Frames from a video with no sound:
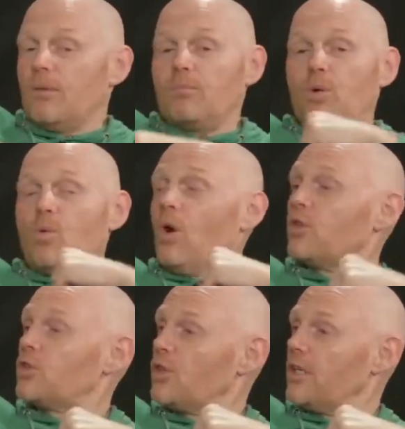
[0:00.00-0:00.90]
Bill
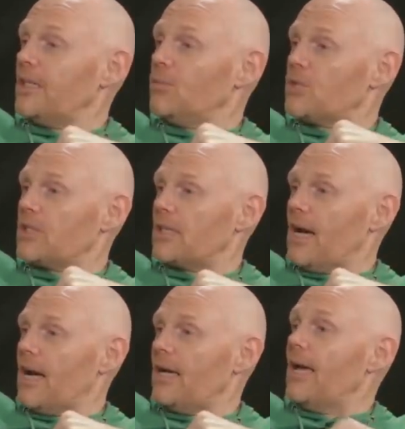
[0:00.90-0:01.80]
Walsh thought he was the
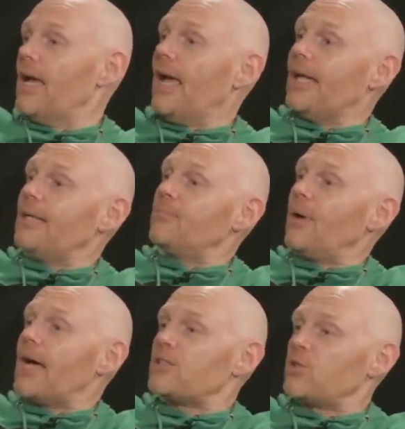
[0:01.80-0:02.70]
guy, and he passed